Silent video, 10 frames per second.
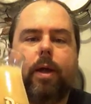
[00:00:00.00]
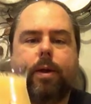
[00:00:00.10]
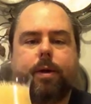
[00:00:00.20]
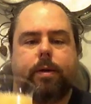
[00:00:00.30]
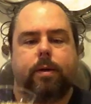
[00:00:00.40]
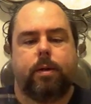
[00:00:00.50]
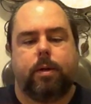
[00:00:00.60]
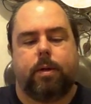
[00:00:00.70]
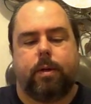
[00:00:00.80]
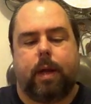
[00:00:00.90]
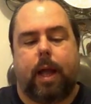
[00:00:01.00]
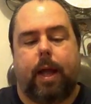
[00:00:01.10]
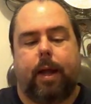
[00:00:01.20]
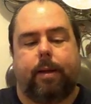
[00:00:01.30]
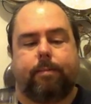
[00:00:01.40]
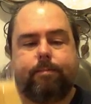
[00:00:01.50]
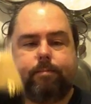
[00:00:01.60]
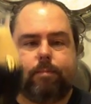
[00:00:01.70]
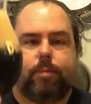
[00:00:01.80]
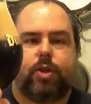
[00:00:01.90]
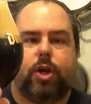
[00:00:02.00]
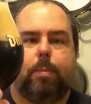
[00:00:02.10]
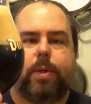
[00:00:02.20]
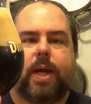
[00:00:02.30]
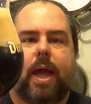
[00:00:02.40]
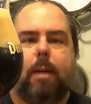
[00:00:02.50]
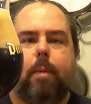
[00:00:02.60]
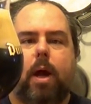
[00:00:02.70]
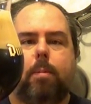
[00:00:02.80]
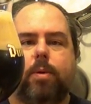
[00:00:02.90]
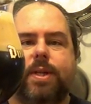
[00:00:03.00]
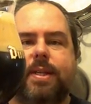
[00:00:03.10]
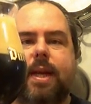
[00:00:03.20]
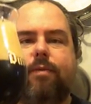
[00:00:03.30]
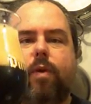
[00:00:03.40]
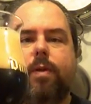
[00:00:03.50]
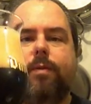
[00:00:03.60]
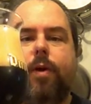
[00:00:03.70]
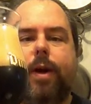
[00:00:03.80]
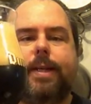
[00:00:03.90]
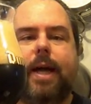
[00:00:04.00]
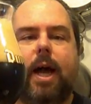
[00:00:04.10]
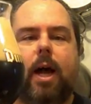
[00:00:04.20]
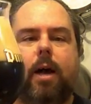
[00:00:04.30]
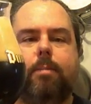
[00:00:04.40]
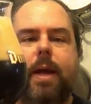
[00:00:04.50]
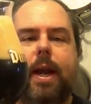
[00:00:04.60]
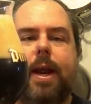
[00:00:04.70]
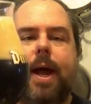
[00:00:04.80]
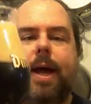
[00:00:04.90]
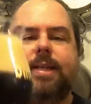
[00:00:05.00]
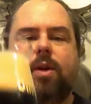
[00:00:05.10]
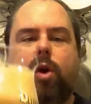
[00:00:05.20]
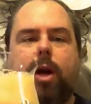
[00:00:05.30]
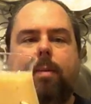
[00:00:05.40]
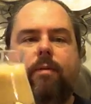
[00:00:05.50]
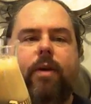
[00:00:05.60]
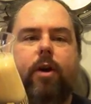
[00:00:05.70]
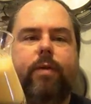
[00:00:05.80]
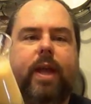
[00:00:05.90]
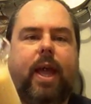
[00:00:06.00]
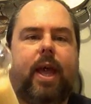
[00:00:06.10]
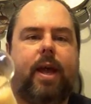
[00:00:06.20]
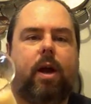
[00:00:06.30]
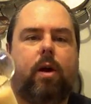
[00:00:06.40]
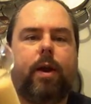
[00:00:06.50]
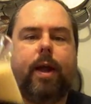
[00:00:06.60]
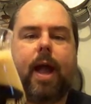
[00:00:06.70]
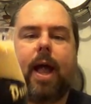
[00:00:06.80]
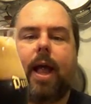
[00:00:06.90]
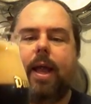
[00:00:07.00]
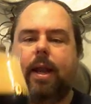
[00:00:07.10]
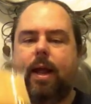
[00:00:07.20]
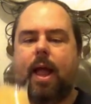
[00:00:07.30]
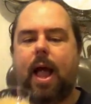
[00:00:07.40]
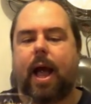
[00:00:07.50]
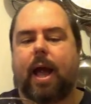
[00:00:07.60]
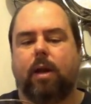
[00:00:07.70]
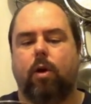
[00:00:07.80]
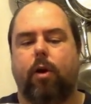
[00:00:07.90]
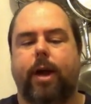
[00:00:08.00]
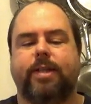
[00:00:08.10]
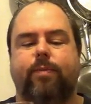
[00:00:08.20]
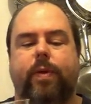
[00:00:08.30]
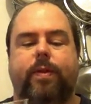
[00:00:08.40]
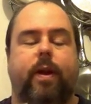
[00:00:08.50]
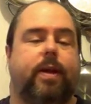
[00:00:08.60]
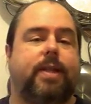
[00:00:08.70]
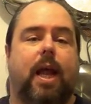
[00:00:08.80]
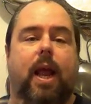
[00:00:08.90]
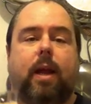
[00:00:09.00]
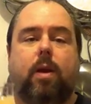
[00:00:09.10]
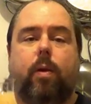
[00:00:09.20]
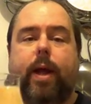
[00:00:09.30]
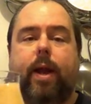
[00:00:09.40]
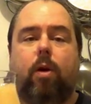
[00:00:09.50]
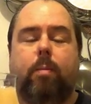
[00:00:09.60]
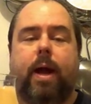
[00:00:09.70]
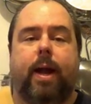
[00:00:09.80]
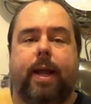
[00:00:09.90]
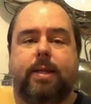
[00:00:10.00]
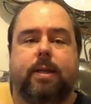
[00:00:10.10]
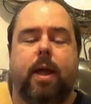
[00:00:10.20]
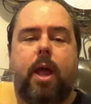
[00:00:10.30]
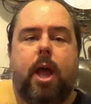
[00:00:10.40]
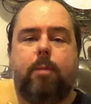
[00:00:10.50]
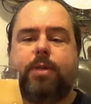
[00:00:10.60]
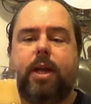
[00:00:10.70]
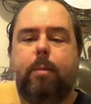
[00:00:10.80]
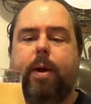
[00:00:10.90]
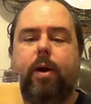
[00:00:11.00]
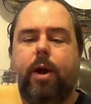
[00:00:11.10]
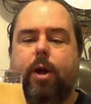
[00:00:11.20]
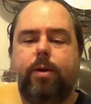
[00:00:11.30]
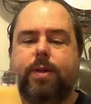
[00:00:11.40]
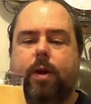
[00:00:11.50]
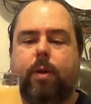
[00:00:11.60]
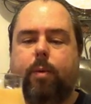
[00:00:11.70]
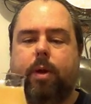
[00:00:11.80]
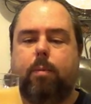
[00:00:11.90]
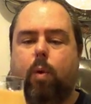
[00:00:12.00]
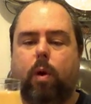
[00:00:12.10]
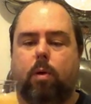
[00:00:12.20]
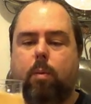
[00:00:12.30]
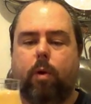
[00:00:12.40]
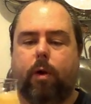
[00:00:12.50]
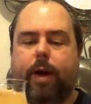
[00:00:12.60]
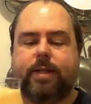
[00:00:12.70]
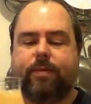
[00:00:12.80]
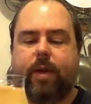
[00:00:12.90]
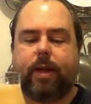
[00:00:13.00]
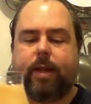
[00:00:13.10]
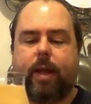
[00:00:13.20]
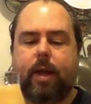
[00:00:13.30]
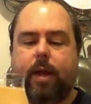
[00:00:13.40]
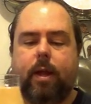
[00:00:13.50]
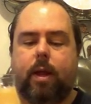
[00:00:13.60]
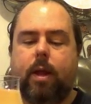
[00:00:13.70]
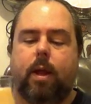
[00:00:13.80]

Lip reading: color. Super tight bubbles except for on the very top. Got a nice creamy velvety head on it. I got a little aggressive with it there because I like a little head on mine. Helps you get a better nose on it when you pour it a little more aggressive like that.